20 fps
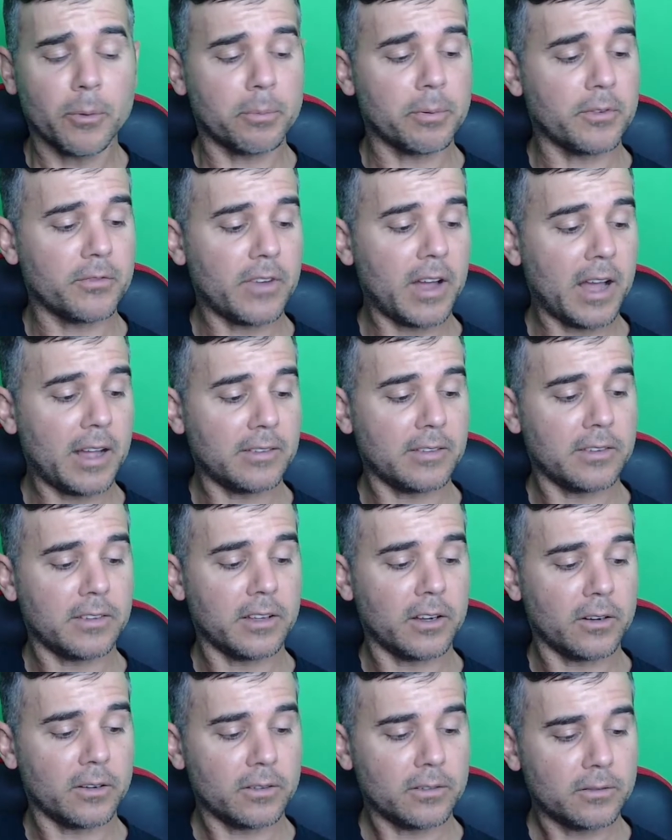provides in
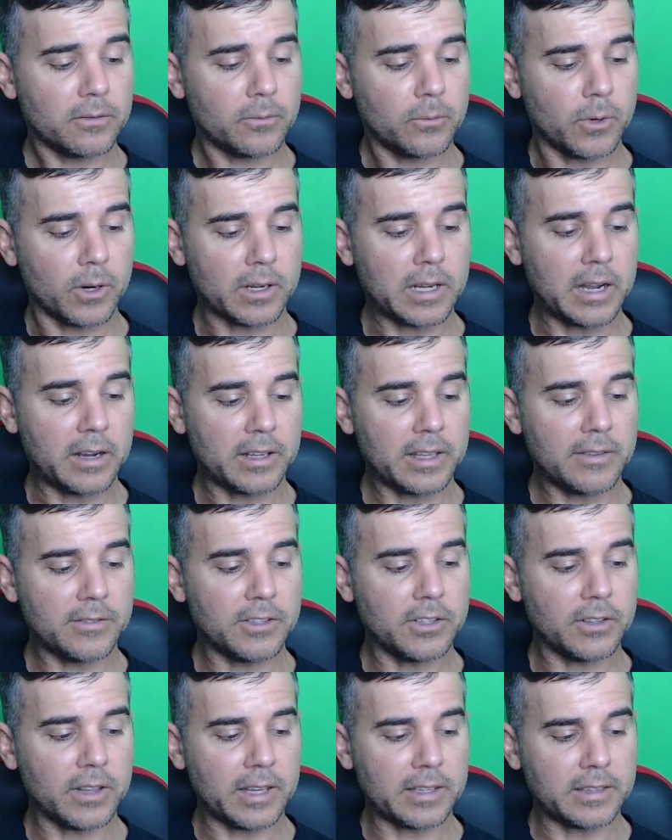their workout. It gives
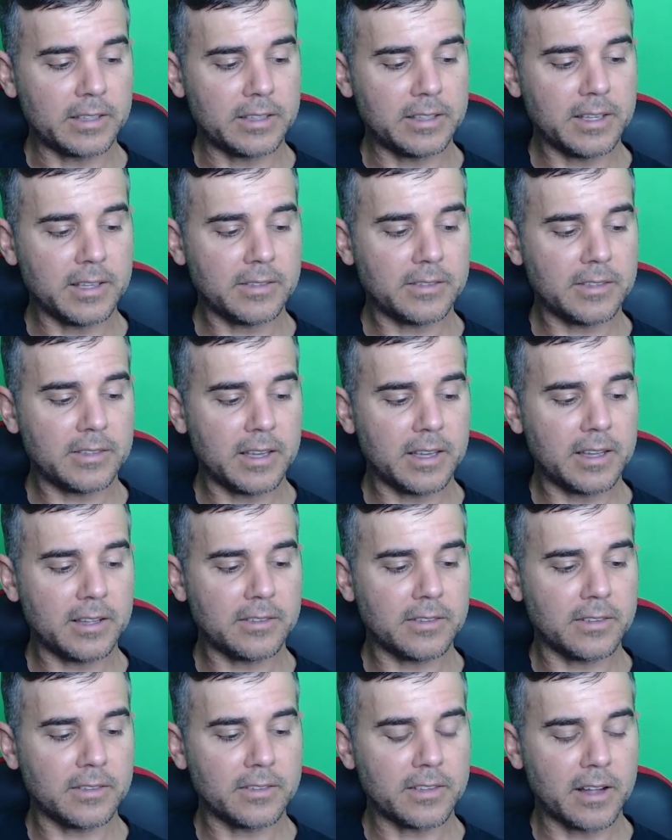you like the
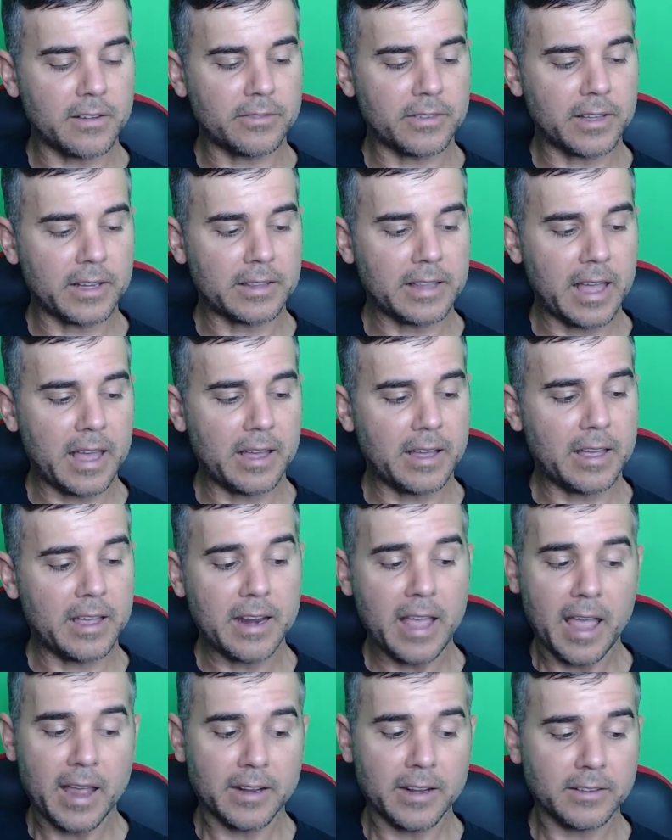distance and stuff like that.
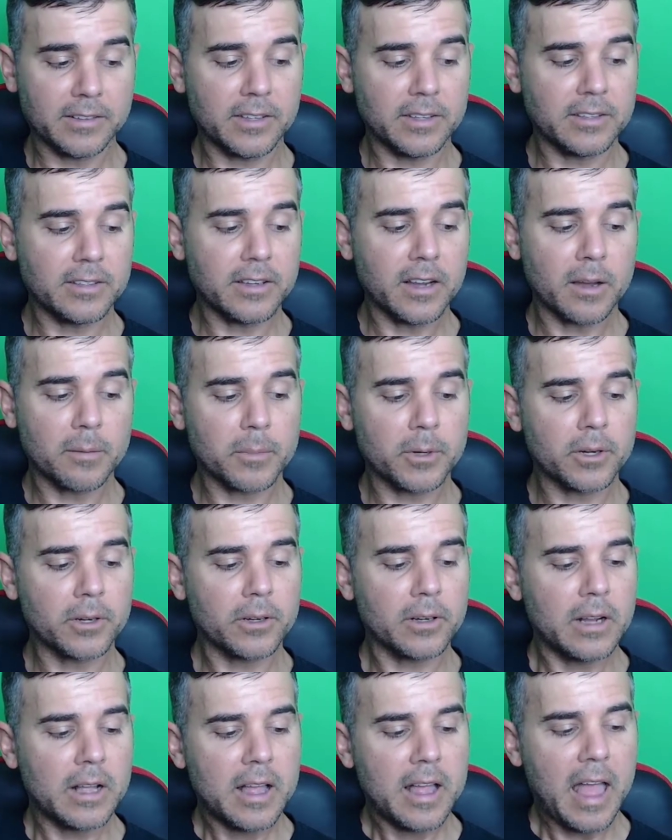An editing
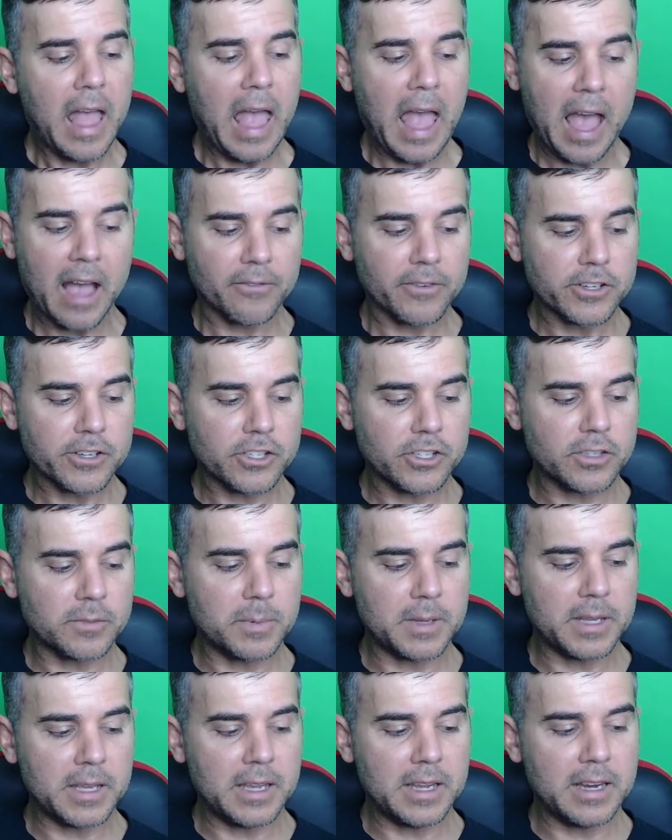number, average
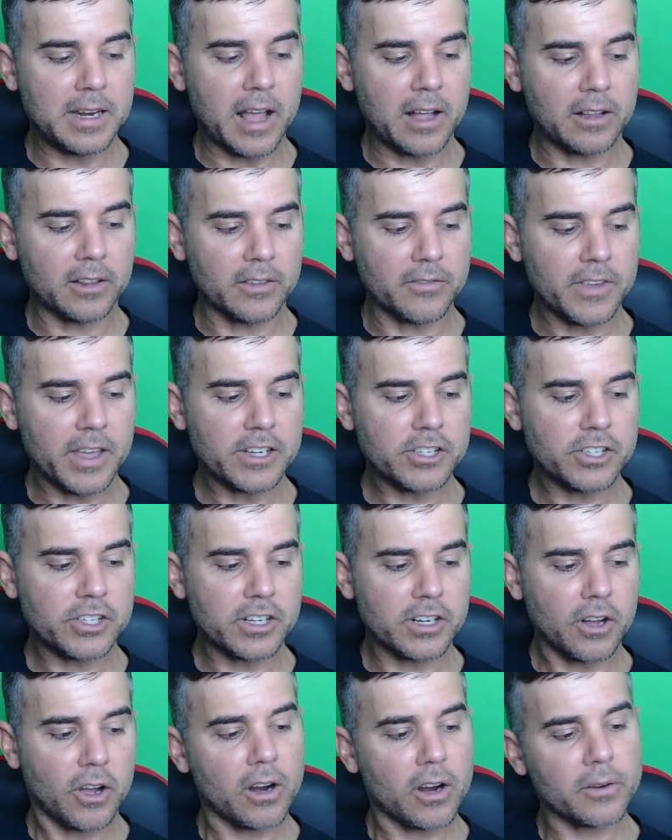speed,
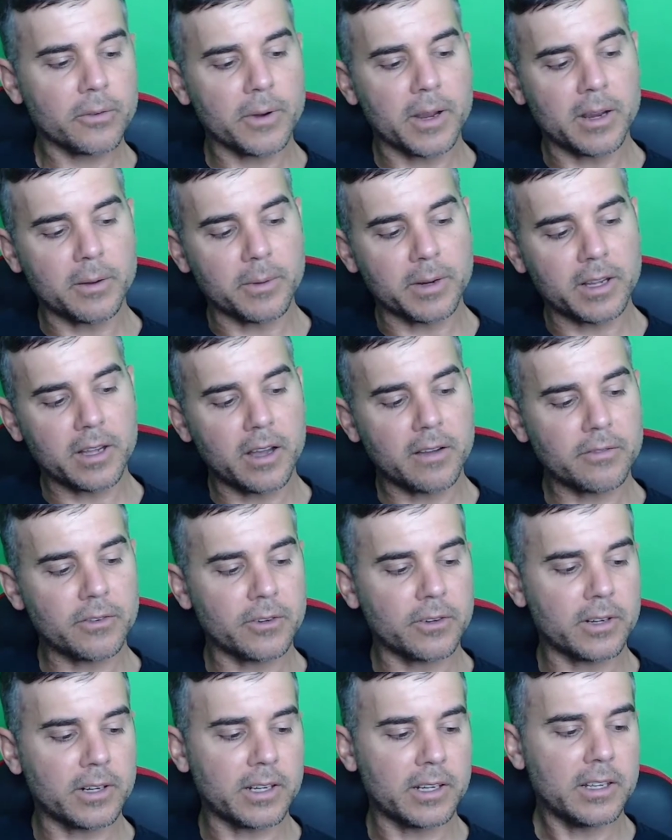elevation, heart rate,
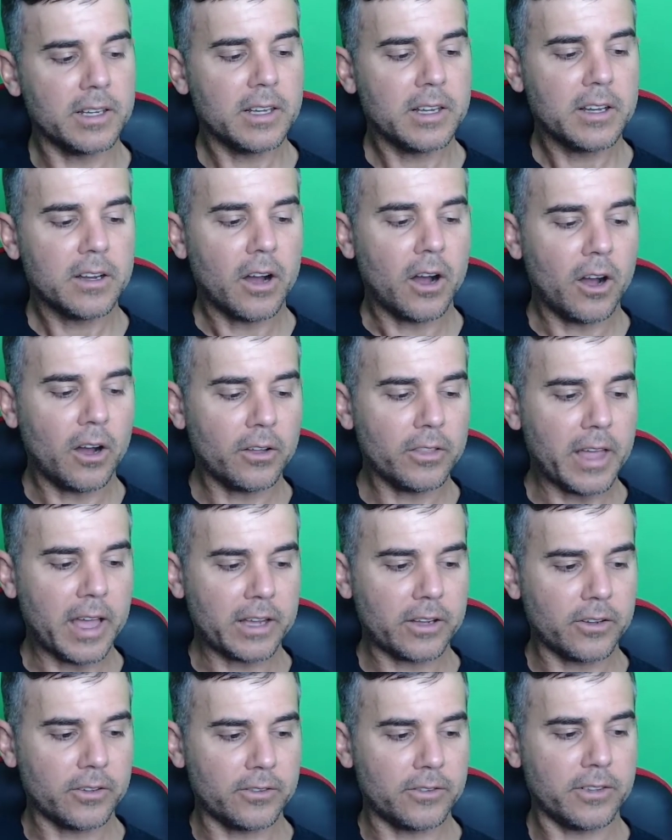recovery, all
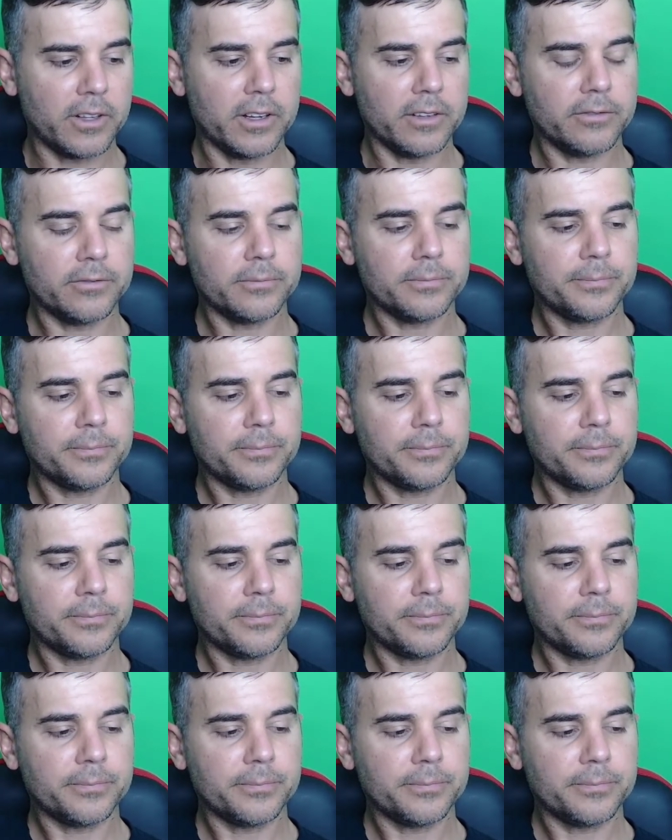that good stuff.